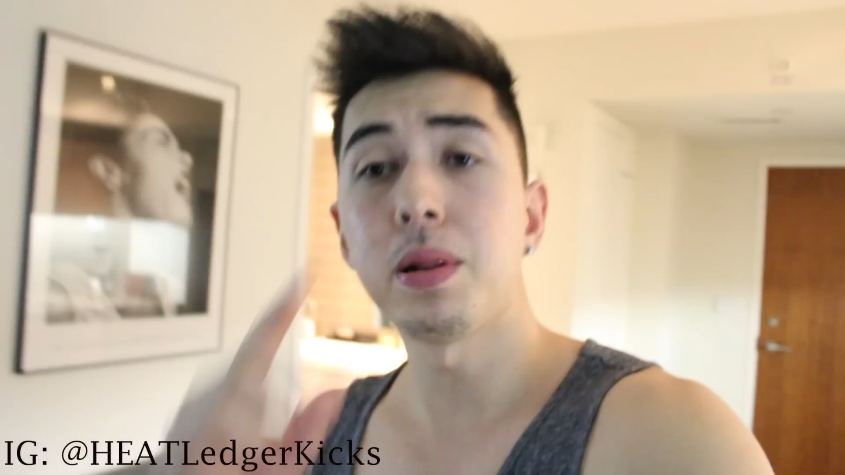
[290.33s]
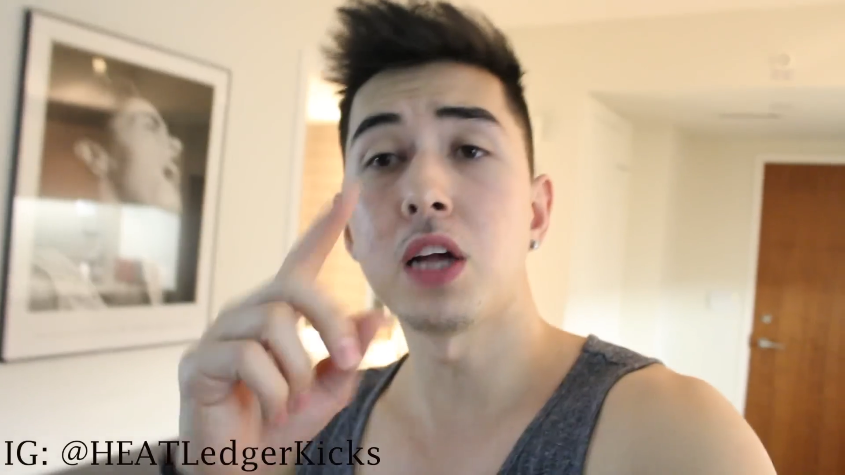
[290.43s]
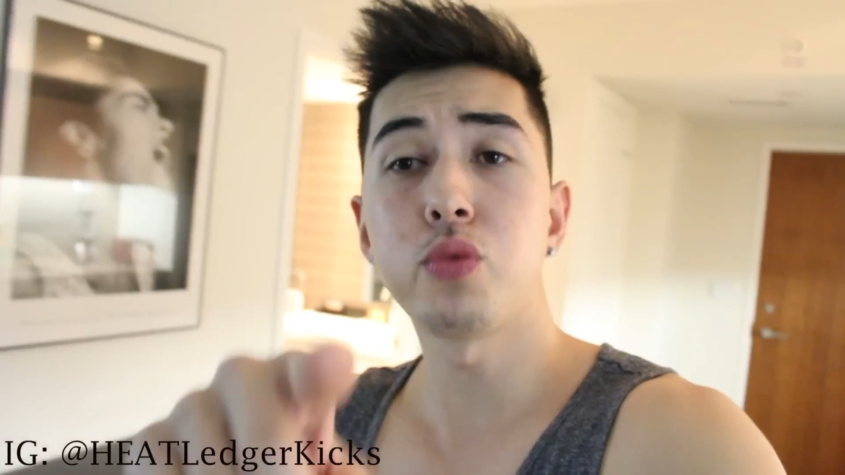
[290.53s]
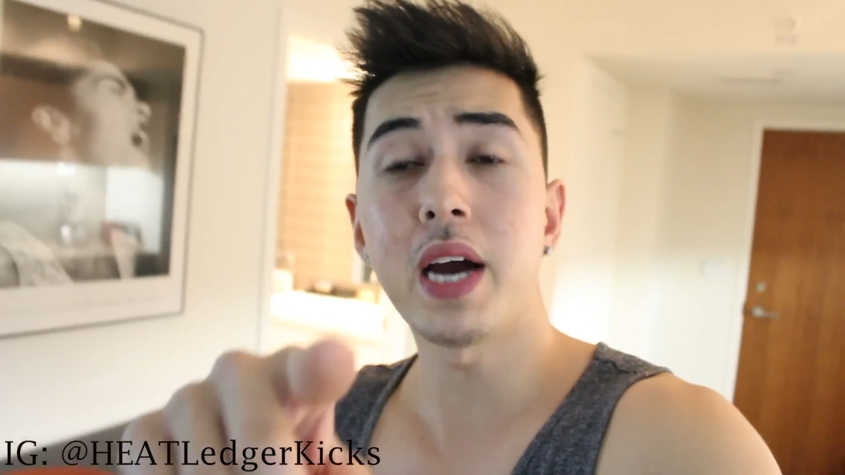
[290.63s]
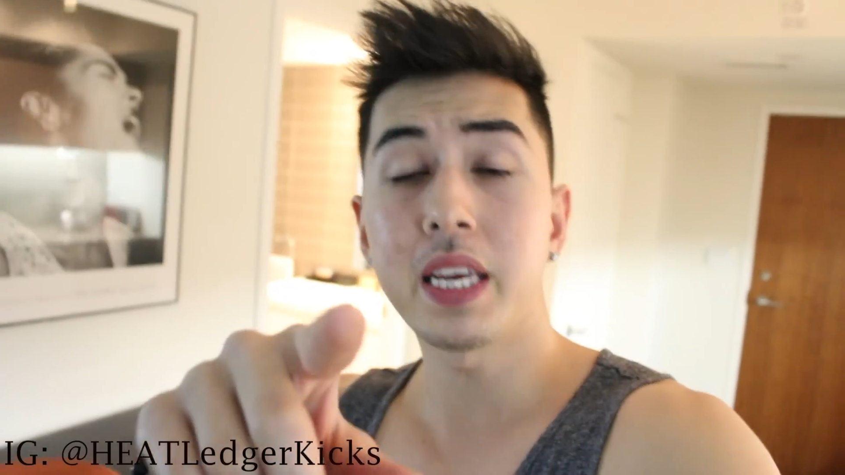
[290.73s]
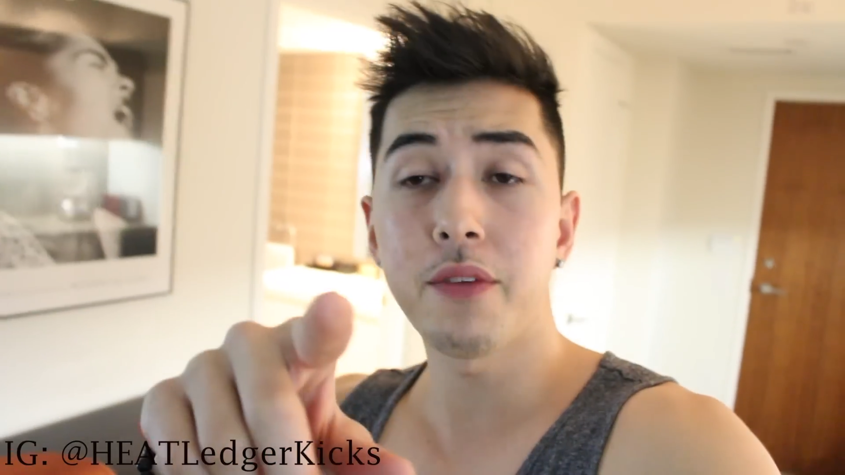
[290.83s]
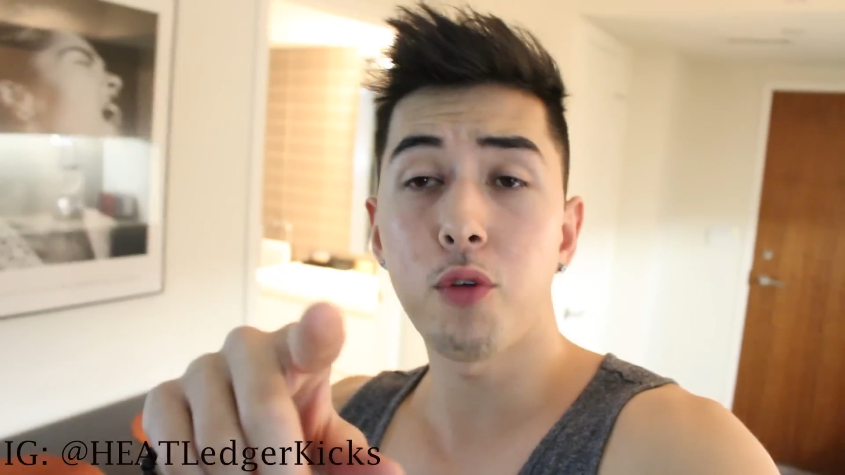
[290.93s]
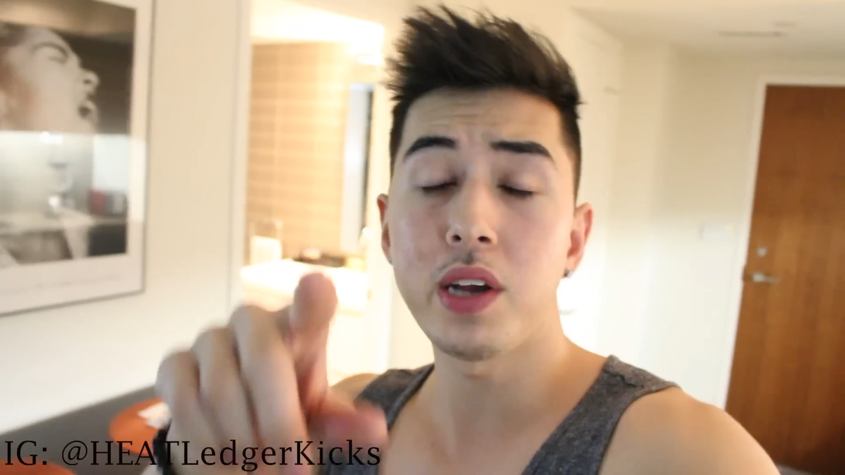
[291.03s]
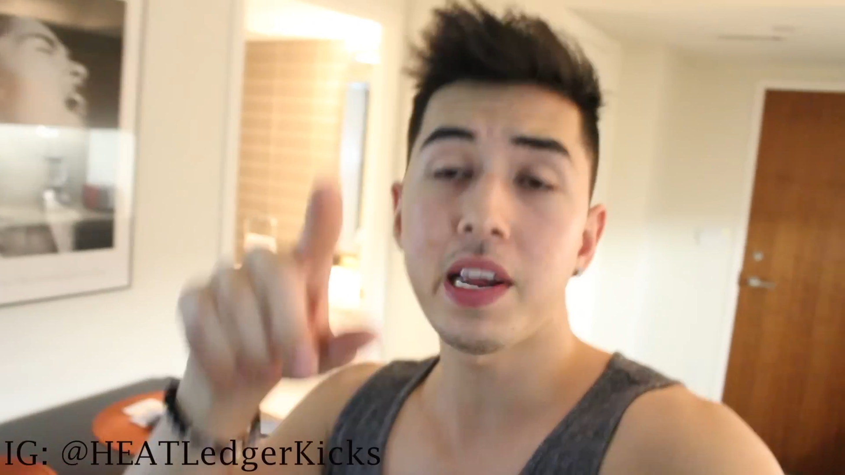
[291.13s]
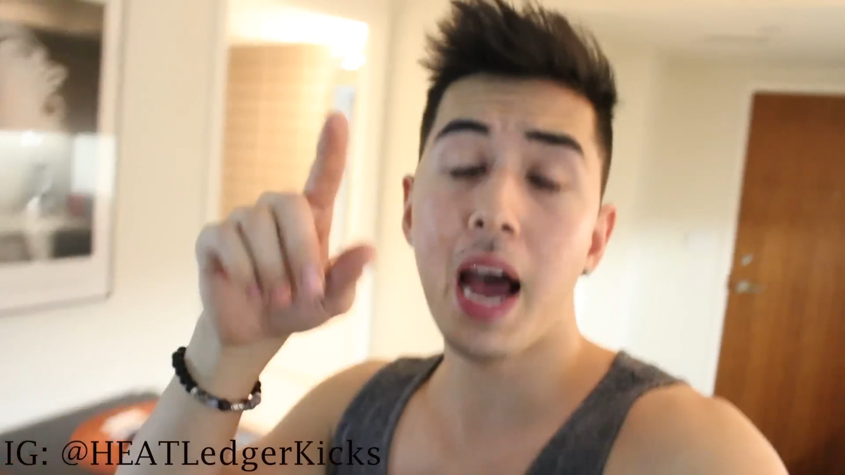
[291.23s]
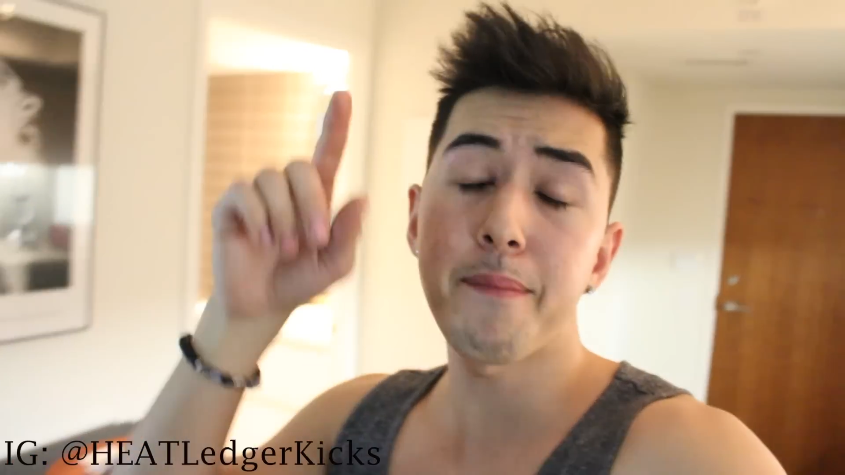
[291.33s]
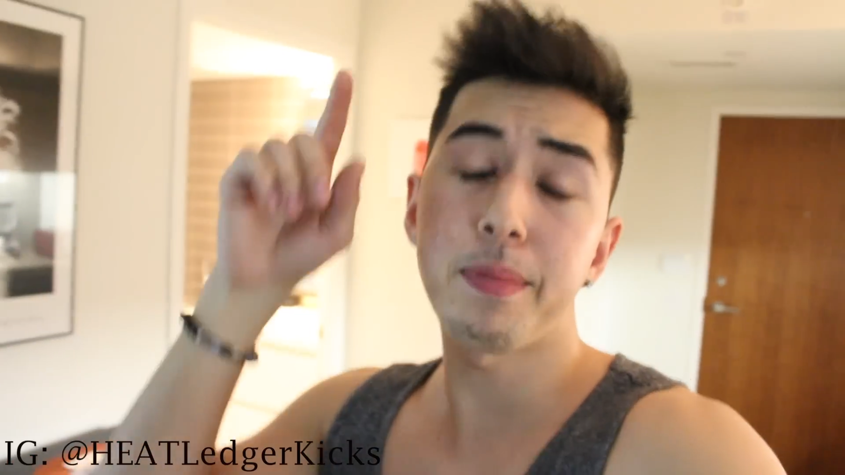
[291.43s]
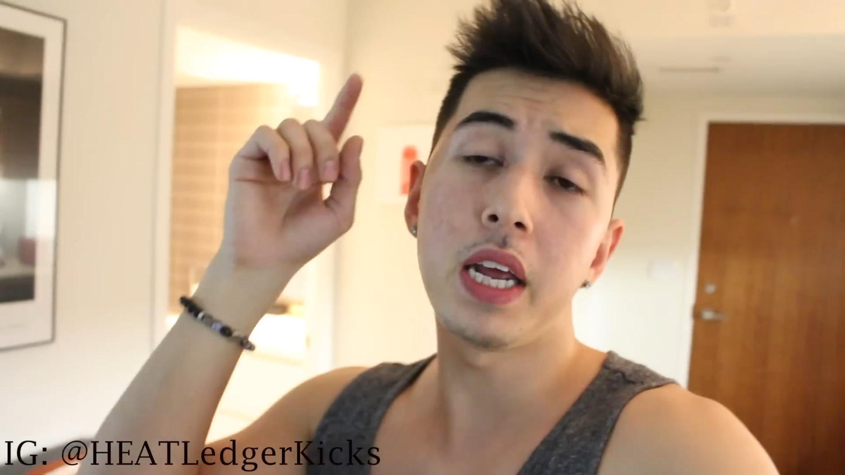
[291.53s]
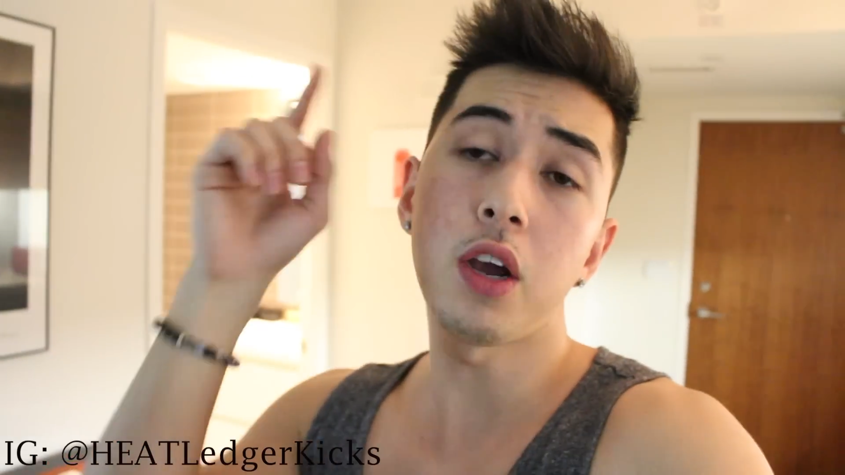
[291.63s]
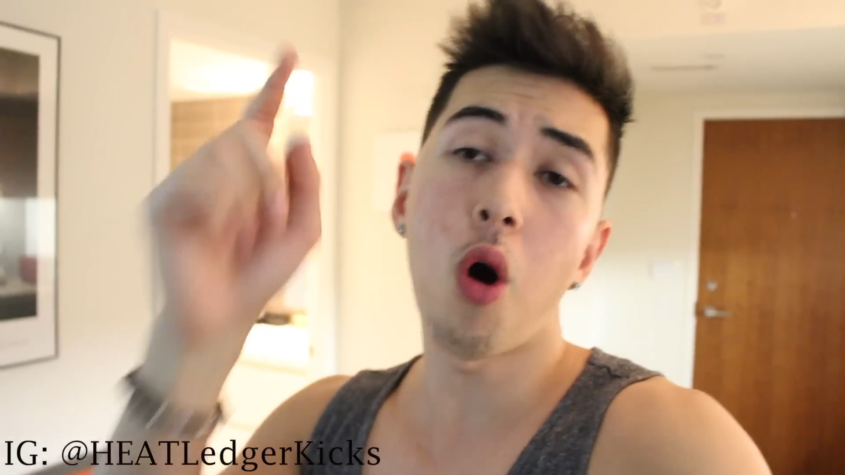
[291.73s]
Plus, we got giveaways
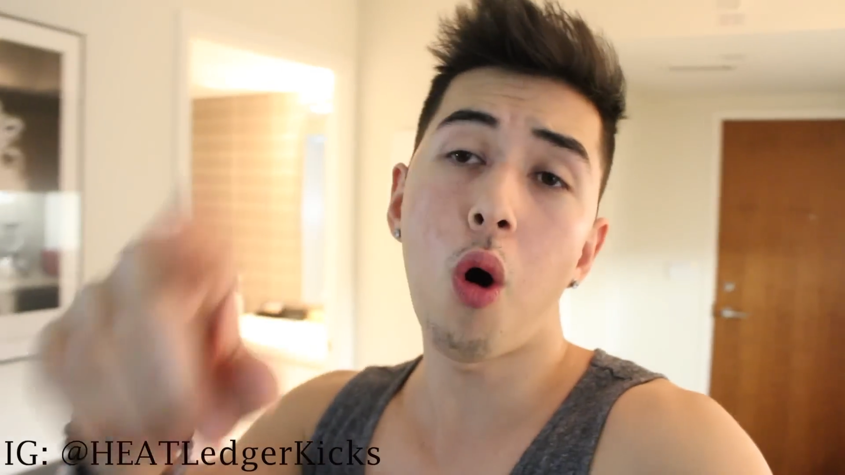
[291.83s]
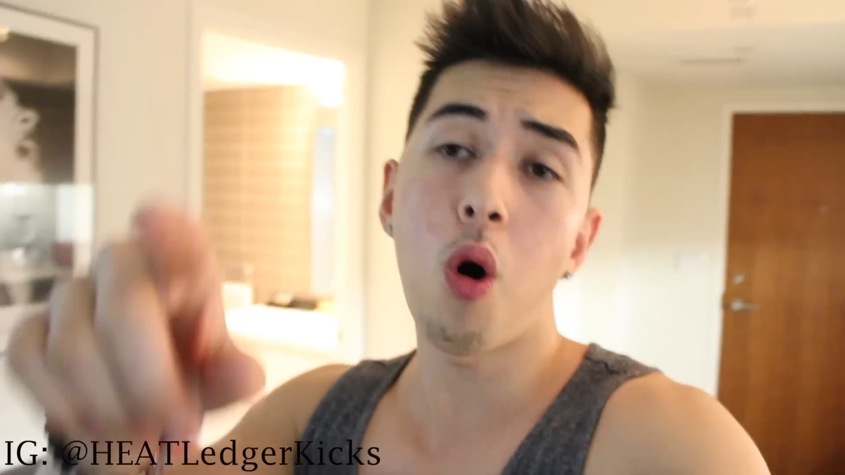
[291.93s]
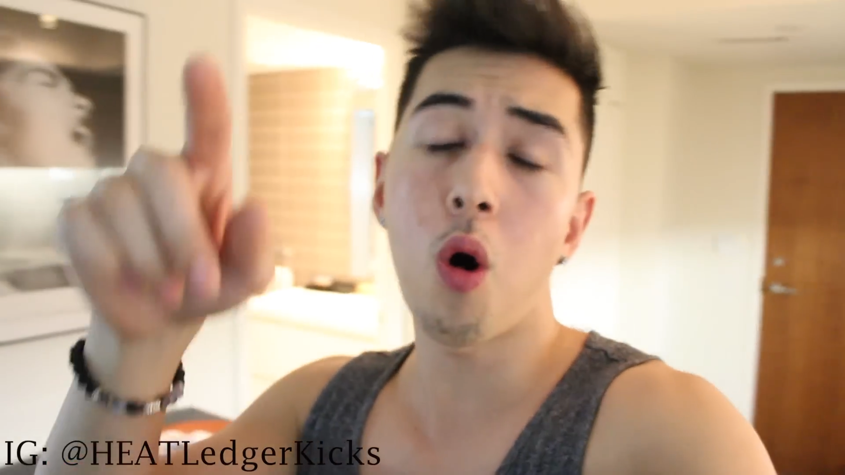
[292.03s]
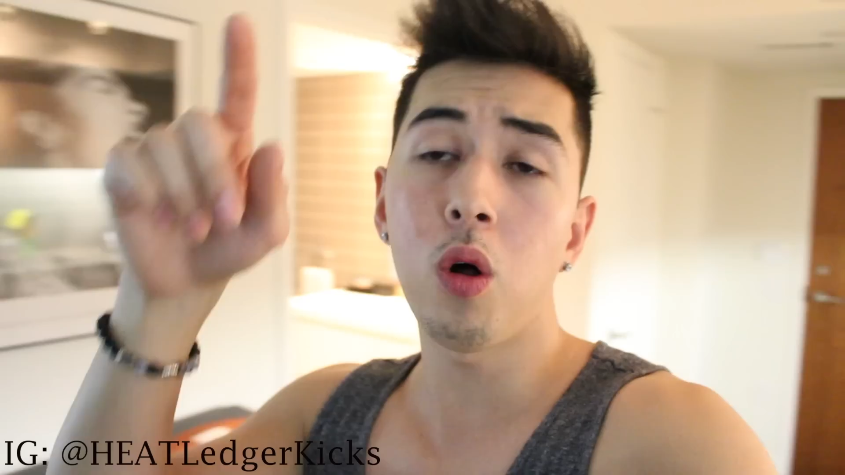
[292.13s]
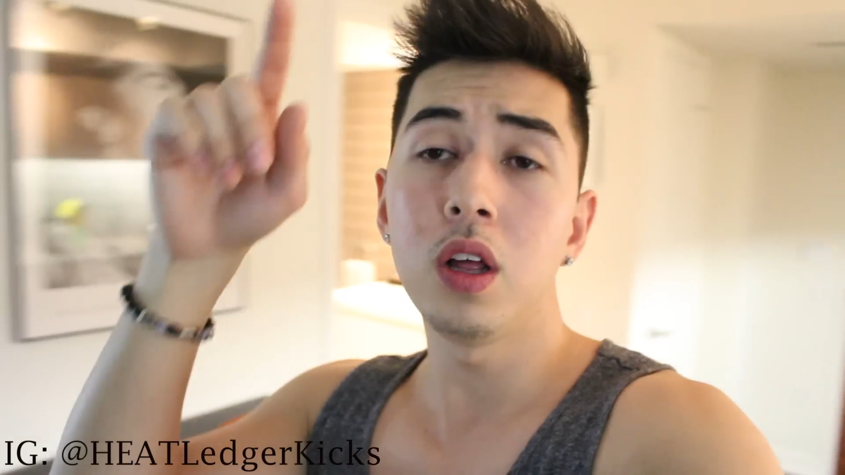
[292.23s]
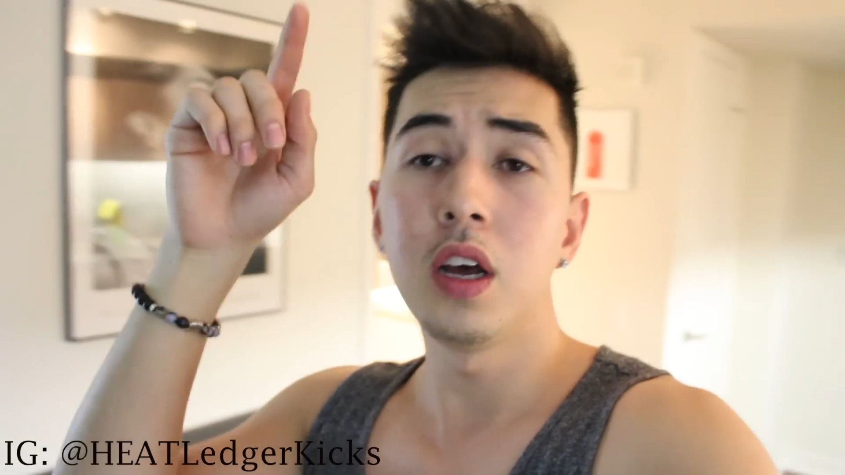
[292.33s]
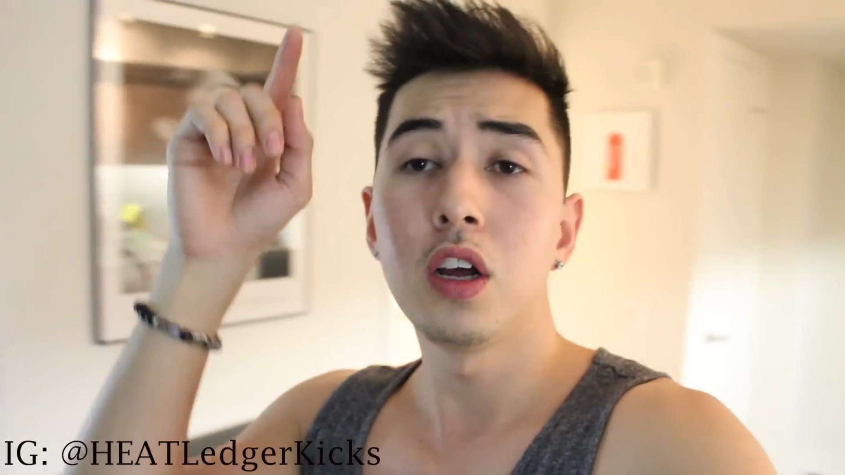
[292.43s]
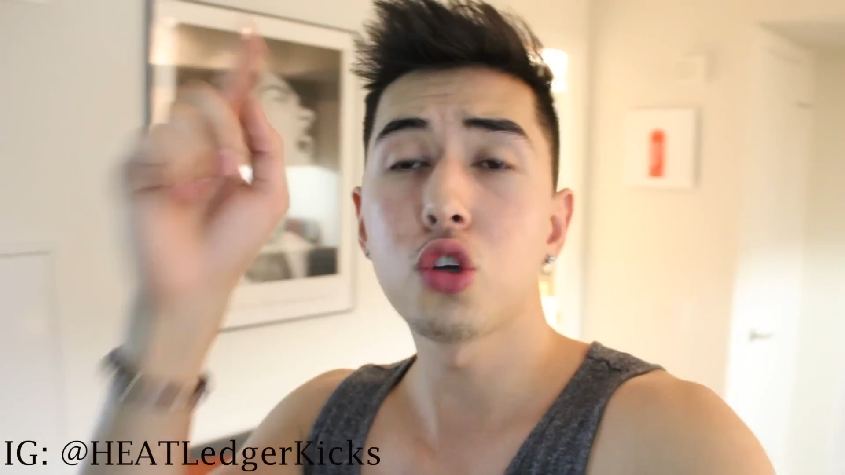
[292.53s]
happening all